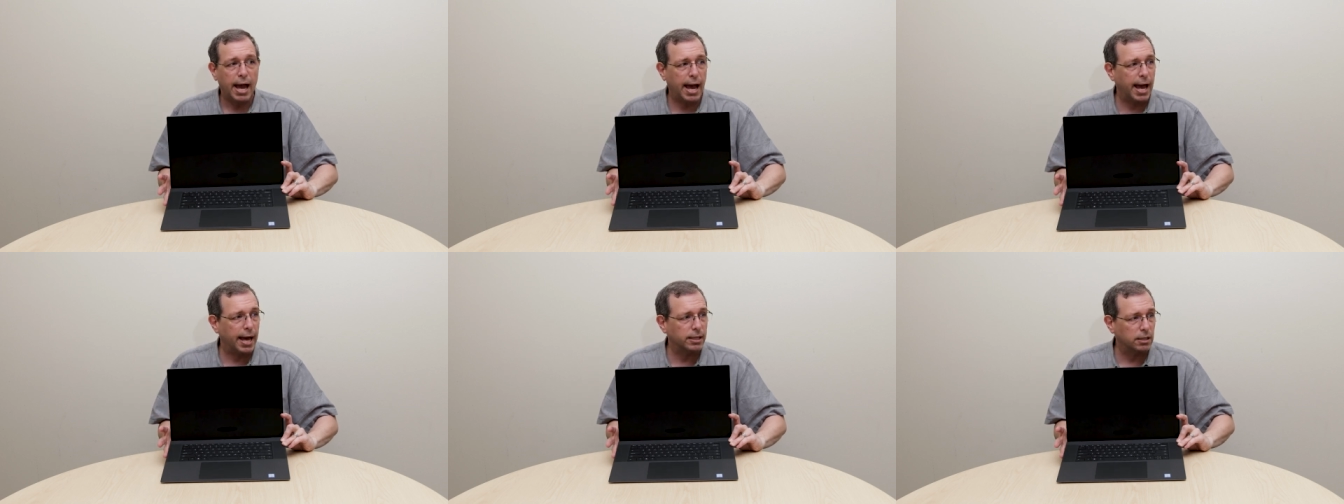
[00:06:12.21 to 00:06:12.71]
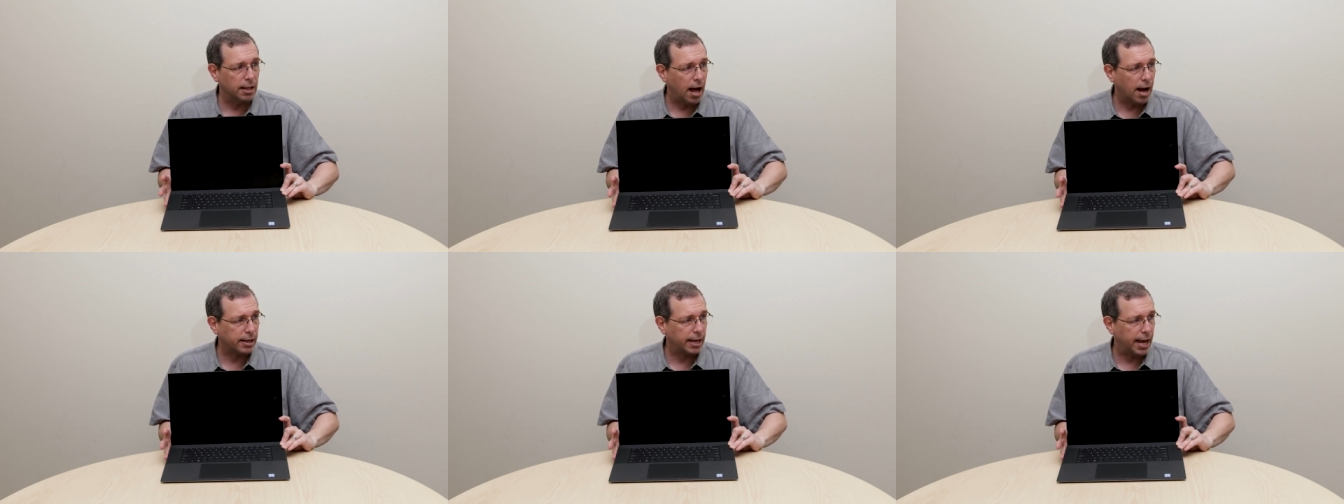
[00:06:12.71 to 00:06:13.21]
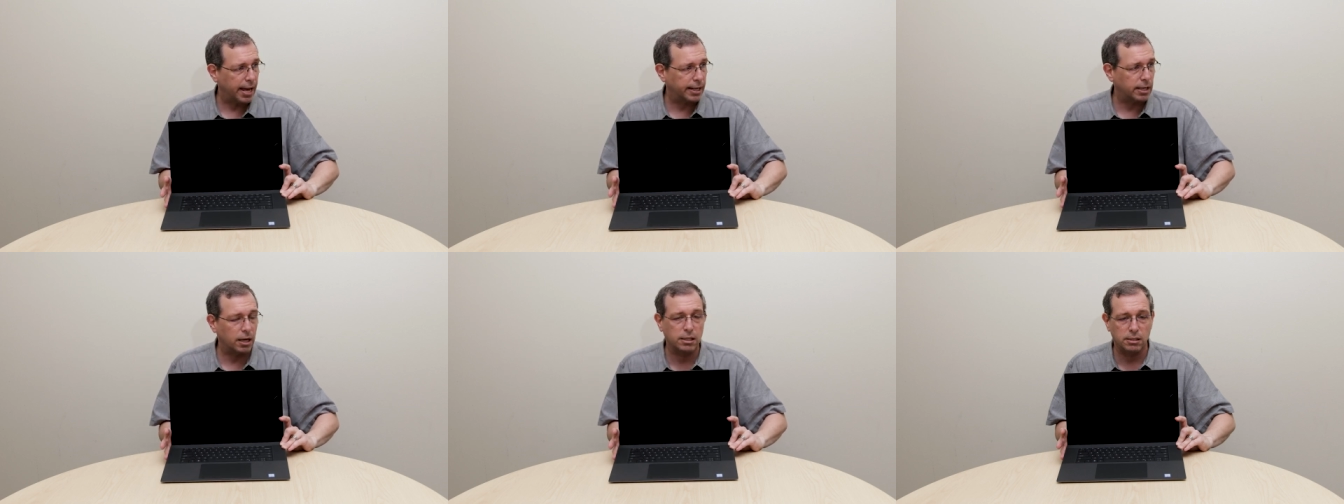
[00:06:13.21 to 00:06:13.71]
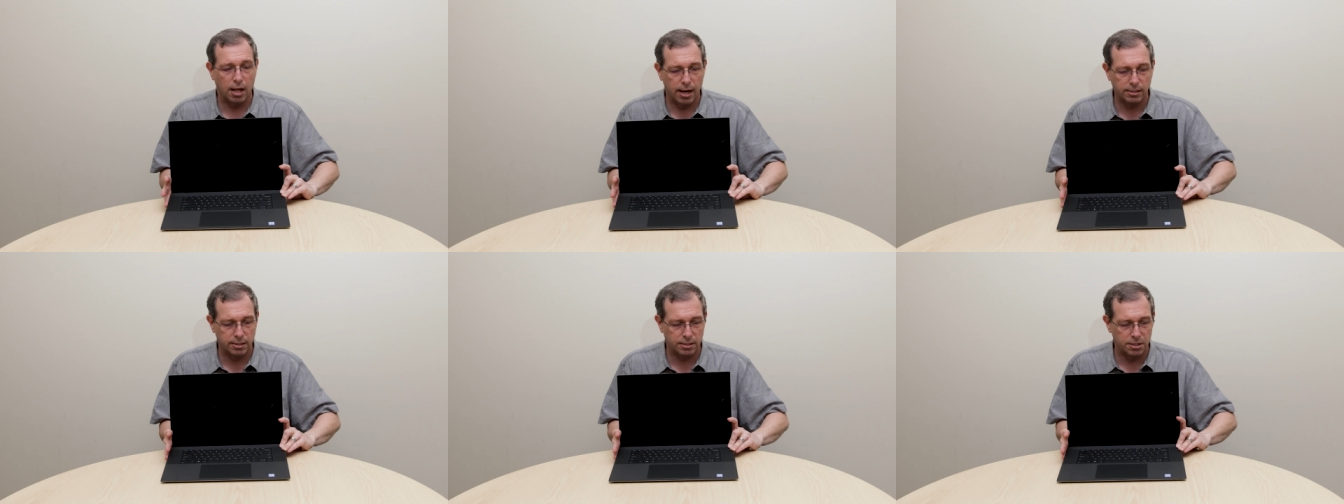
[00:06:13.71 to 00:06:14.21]
and lock and
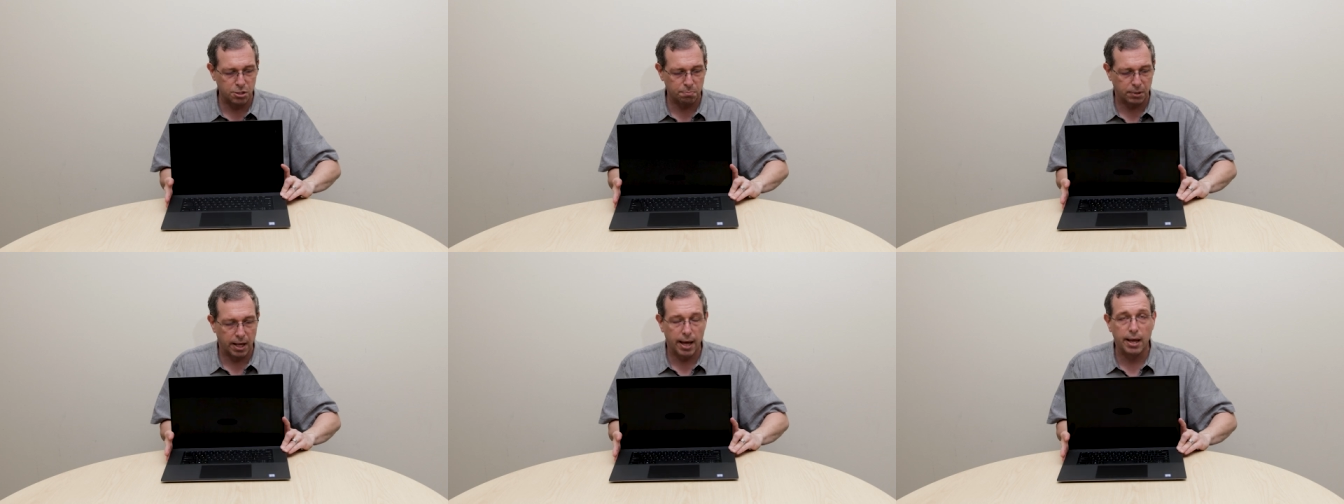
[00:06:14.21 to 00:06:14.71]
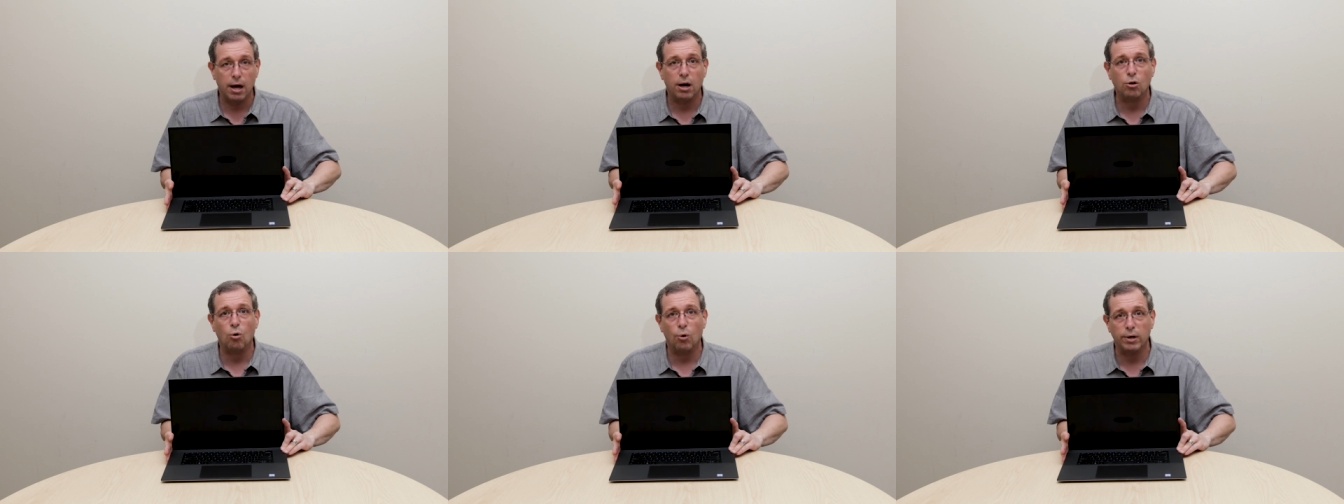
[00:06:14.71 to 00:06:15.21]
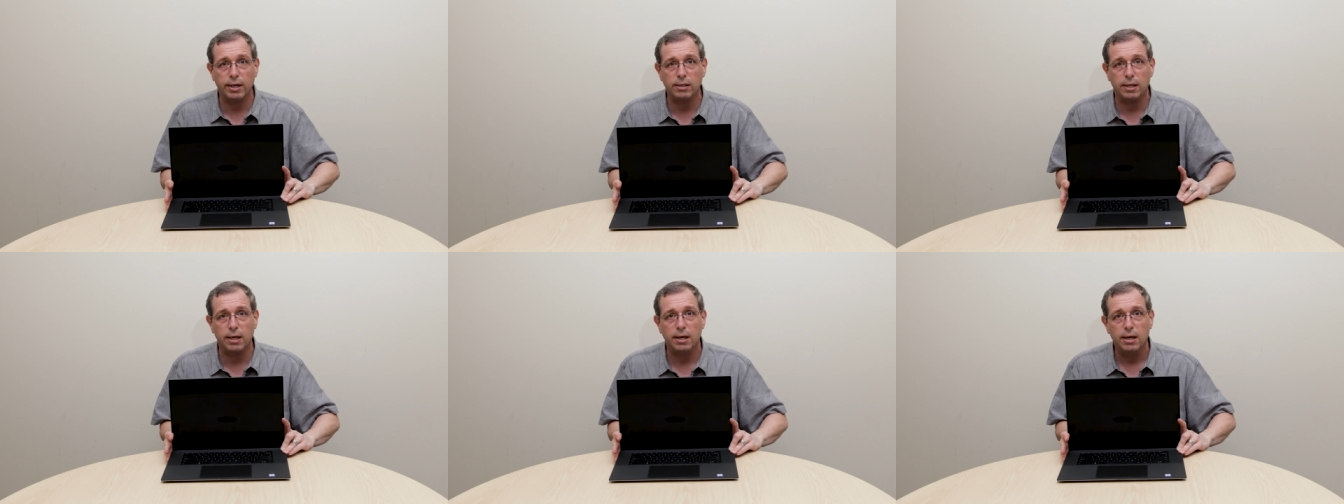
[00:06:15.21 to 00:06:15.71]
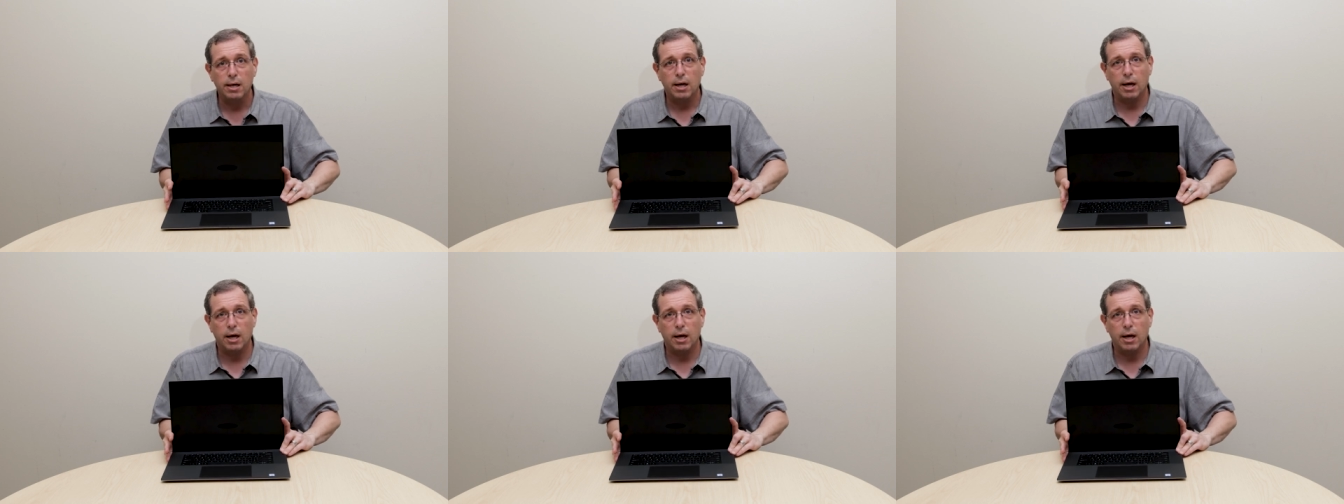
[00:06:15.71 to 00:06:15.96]
unlock the display accordingly